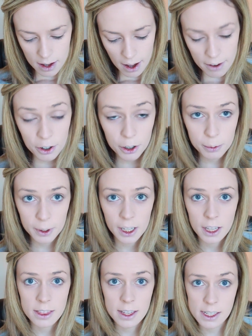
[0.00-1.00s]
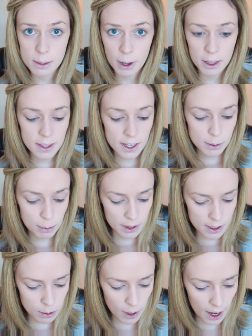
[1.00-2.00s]
I've heard really good things about this, but
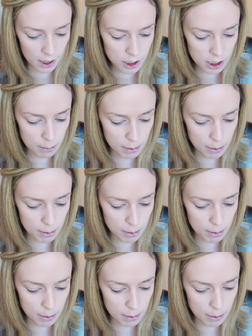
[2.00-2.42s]
this will actually